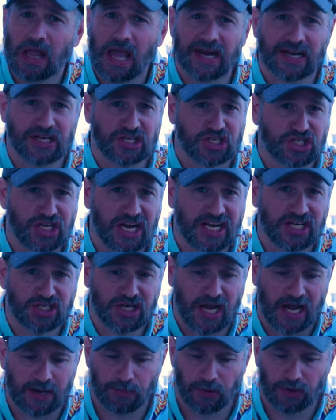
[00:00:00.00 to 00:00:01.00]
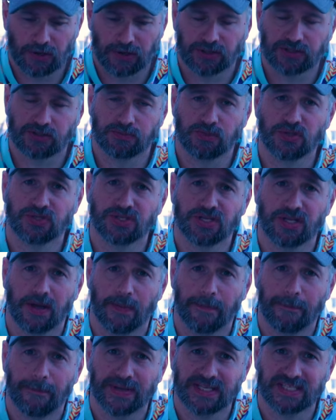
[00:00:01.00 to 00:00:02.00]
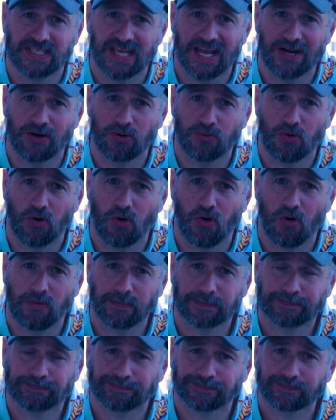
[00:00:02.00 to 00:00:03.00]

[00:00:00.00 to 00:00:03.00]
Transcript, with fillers: and a Shake Shack burger because I'm using the potato roll,